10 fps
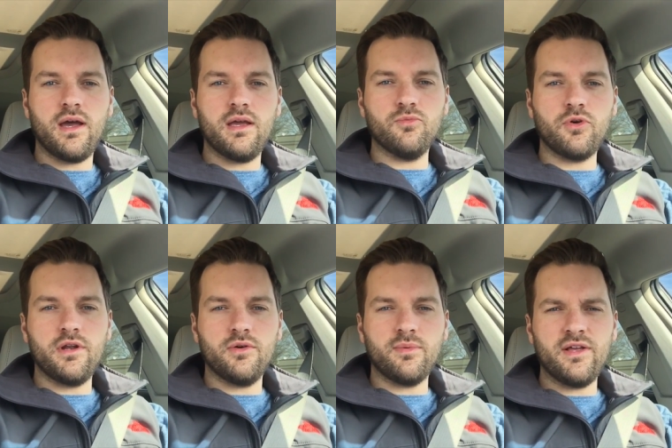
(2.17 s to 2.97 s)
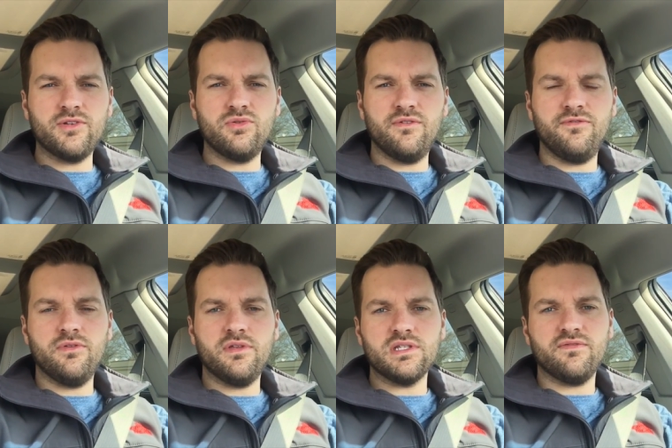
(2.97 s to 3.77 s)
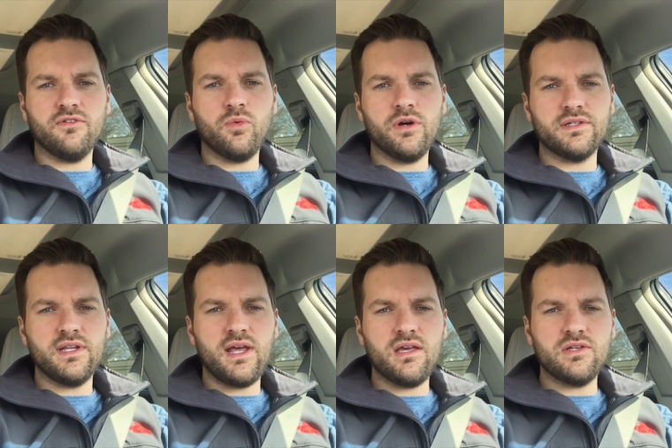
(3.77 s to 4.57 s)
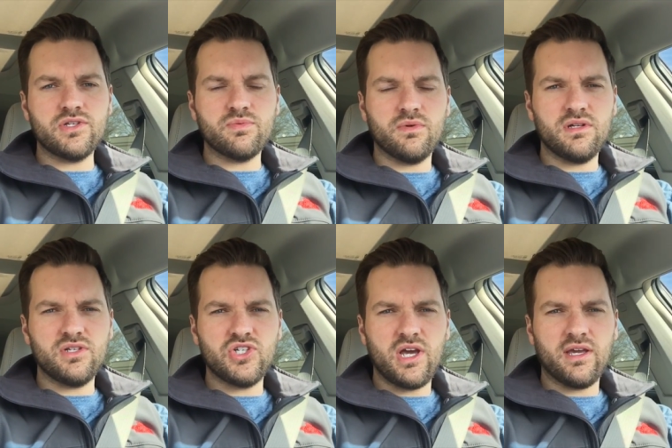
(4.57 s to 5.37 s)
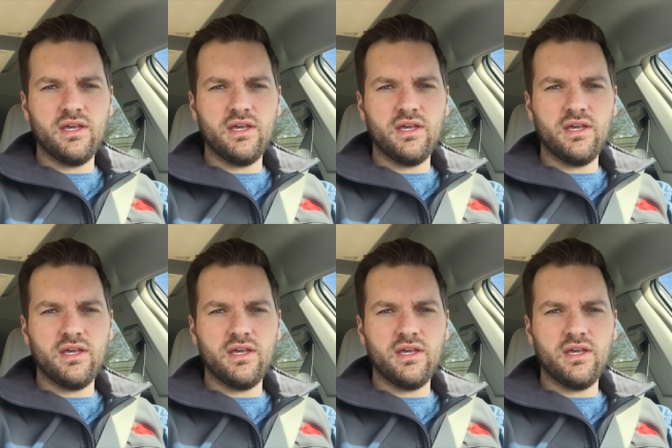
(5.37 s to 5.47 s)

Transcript: I am running around doing a few things for work today and just wanted to check